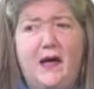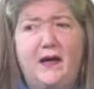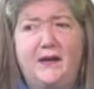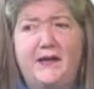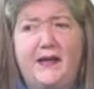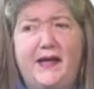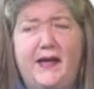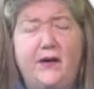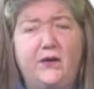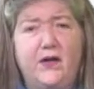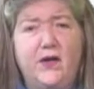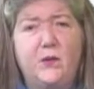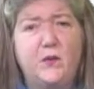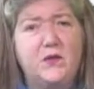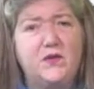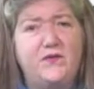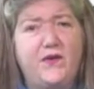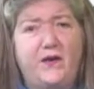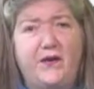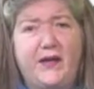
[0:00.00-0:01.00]
The hearing
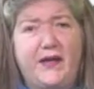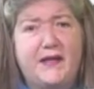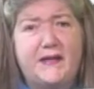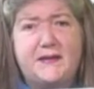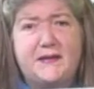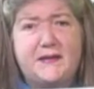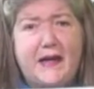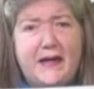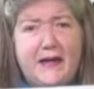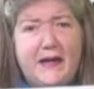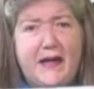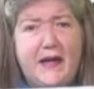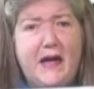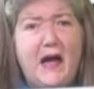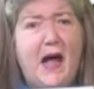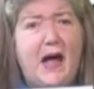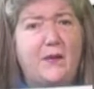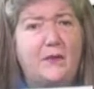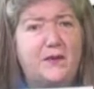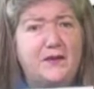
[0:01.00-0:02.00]
was very exciting.
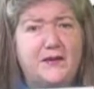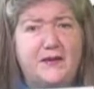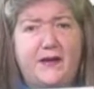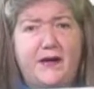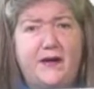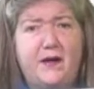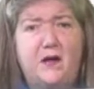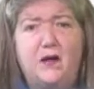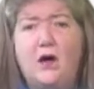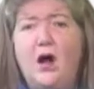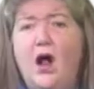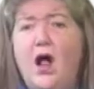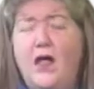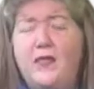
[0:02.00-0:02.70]
I was there.